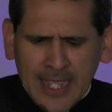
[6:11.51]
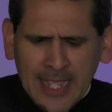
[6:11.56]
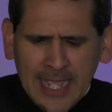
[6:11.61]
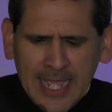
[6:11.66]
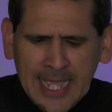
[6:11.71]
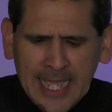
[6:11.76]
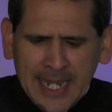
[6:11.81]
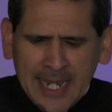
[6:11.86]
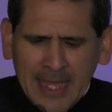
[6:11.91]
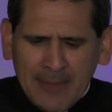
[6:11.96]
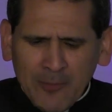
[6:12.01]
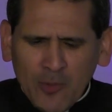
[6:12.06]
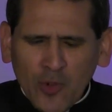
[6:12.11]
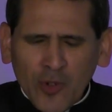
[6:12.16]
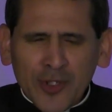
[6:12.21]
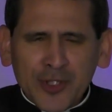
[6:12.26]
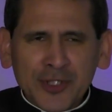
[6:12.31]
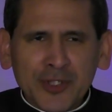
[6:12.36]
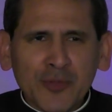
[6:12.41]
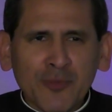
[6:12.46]
And I'm
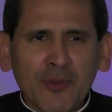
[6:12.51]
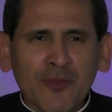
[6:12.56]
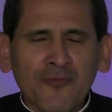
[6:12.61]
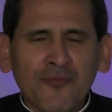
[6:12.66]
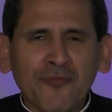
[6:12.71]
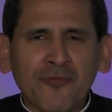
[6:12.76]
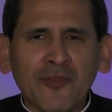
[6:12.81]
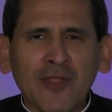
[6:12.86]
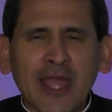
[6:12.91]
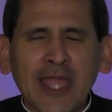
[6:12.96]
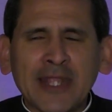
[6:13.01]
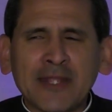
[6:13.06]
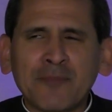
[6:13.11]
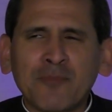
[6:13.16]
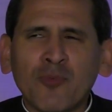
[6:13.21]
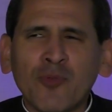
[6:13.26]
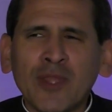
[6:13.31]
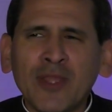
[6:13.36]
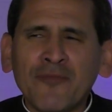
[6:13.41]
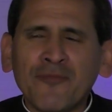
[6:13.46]
going to reflect
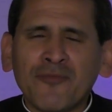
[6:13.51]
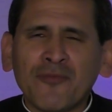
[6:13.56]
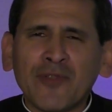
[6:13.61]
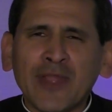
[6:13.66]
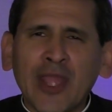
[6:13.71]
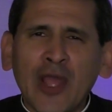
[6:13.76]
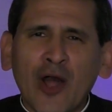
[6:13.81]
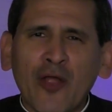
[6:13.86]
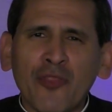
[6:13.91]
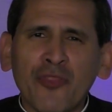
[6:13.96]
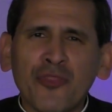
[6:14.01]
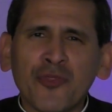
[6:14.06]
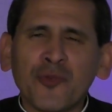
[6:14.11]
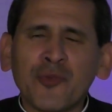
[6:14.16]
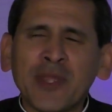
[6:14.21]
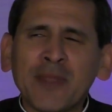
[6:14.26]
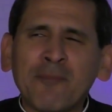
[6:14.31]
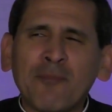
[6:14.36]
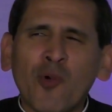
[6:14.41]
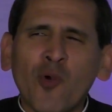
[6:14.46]
briefly on
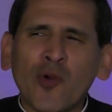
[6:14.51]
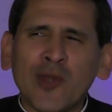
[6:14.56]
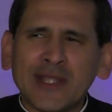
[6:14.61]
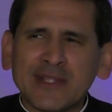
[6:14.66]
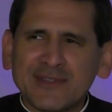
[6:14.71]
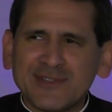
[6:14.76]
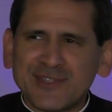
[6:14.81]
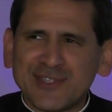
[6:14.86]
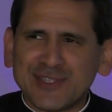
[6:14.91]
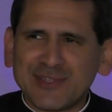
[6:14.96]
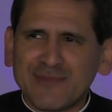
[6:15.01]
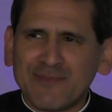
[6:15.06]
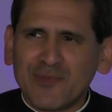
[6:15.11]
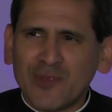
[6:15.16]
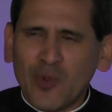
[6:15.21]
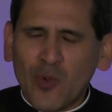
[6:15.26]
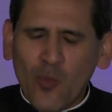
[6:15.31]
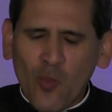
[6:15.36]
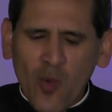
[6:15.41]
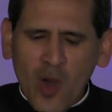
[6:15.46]
3
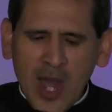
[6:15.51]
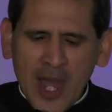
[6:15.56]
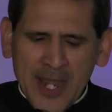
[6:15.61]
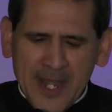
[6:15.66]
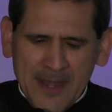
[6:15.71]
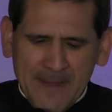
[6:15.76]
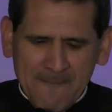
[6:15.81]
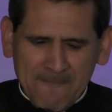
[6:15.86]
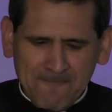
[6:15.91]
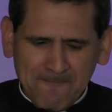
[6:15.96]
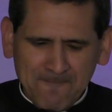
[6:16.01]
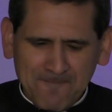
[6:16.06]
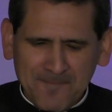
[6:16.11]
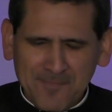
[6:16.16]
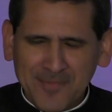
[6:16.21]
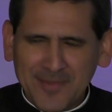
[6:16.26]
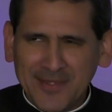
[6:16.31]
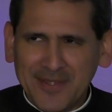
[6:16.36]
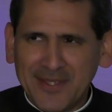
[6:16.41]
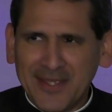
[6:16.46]
points.
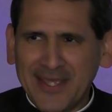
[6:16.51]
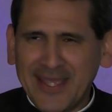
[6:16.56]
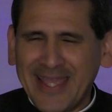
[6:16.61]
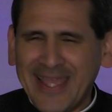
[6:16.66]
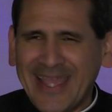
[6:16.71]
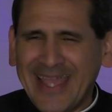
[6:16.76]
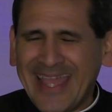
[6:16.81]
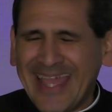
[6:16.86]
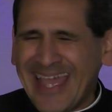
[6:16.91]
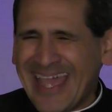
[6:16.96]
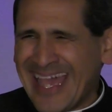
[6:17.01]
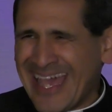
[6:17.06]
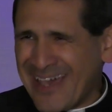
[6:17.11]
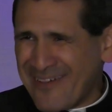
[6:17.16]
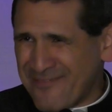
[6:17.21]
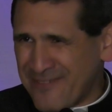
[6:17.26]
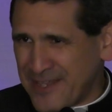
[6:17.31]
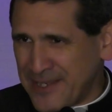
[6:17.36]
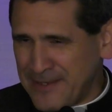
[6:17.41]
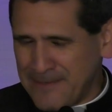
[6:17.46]
1,
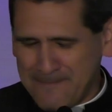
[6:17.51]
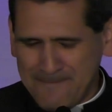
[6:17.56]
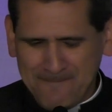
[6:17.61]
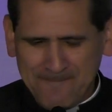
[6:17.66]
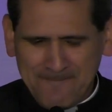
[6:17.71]
heaven.